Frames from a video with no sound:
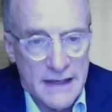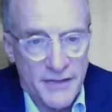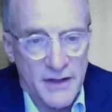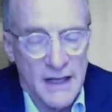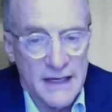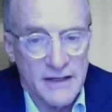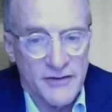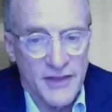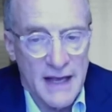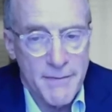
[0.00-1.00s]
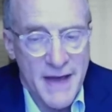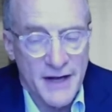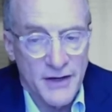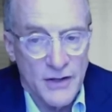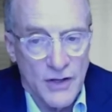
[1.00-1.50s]
And the clients that I
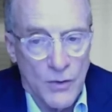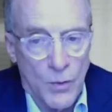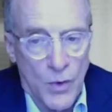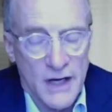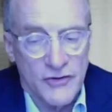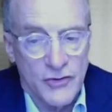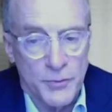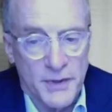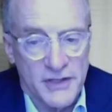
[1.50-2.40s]
met wanted to